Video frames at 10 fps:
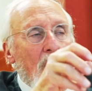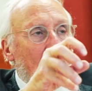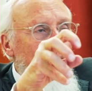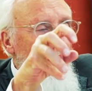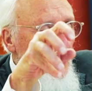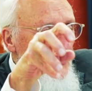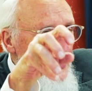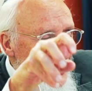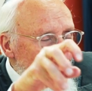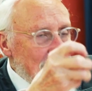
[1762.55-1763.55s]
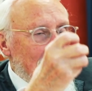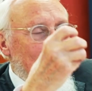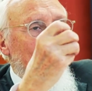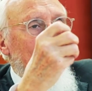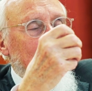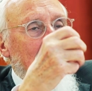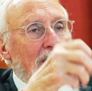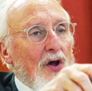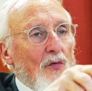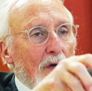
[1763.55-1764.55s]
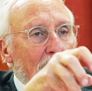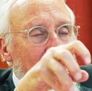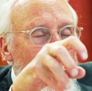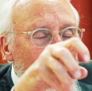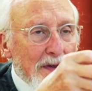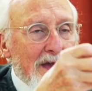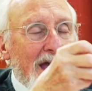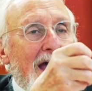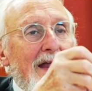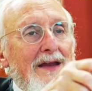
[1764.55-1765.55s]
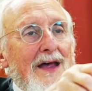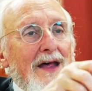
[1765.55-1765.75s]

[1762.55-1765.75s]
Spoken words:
of the creation of the world, where it all began.